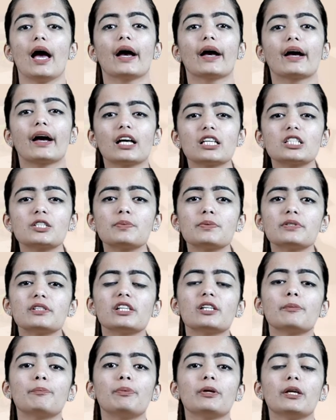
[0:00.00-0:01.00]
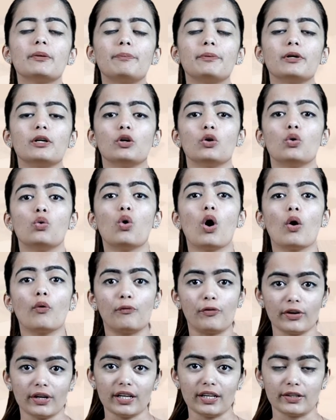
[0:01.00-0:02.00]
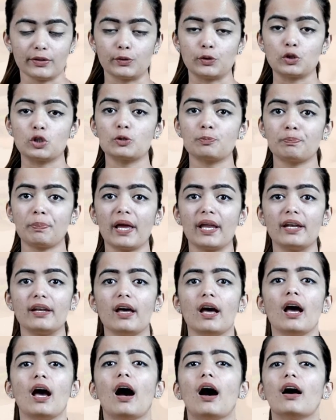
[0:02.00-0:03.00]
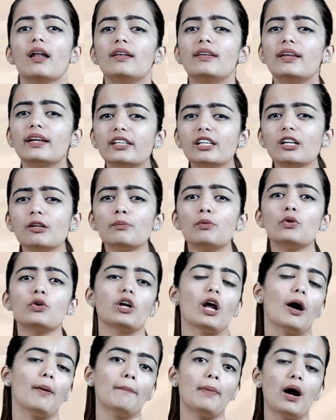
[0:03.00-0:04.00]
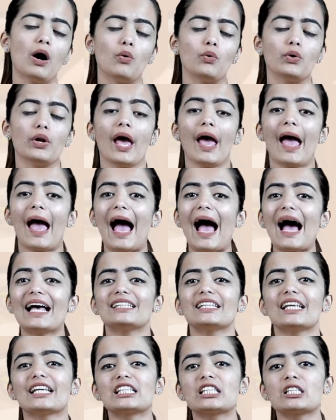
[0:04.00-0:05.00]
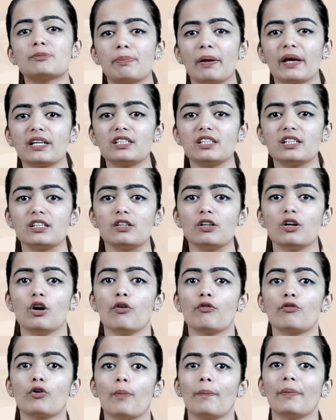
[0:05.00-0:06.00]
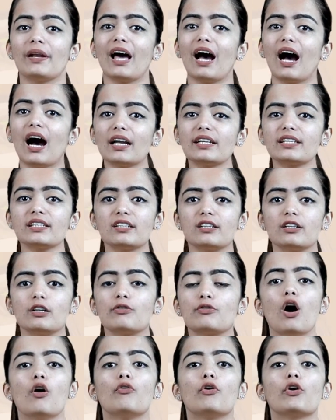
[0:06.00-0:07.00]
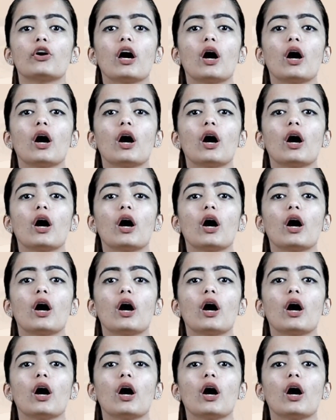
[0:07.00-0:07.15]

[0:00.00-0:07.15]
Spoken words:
Customers are the people who are willing to spend a little more amount as expected from an article for